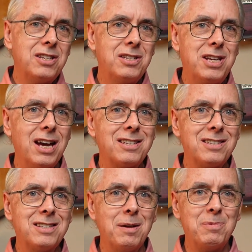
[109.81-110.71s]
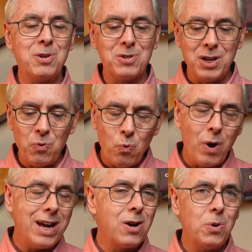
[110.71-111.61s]
Texas temperatures in
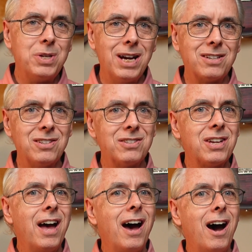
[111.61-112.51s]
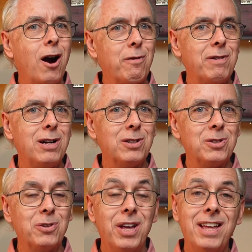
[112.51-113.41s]
Waco, Texas are
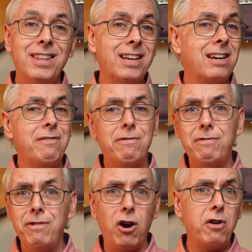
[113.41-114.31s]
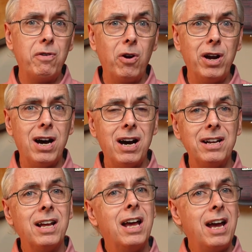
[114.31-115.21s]
volatile. They get very, very
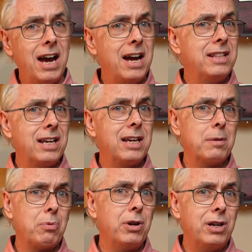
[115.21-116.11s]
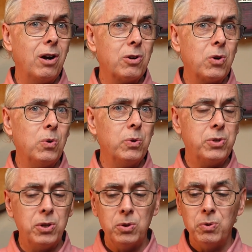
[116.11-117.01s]
hot, and they get pretty darn cold
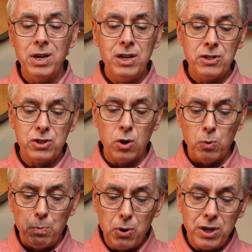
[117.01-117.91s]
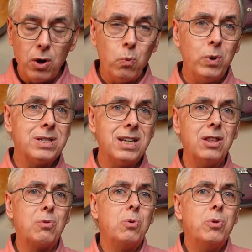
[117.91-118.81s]
too. So putting a whiskey
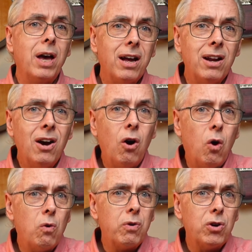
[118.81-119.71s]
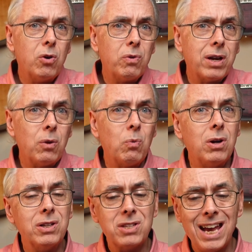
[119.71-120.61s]
through that over and over again
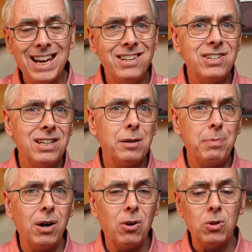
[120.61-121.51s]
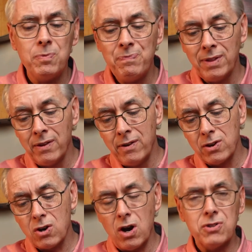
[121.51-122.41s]
while it's aging in a barrel
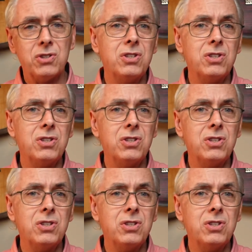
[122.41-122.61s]
causes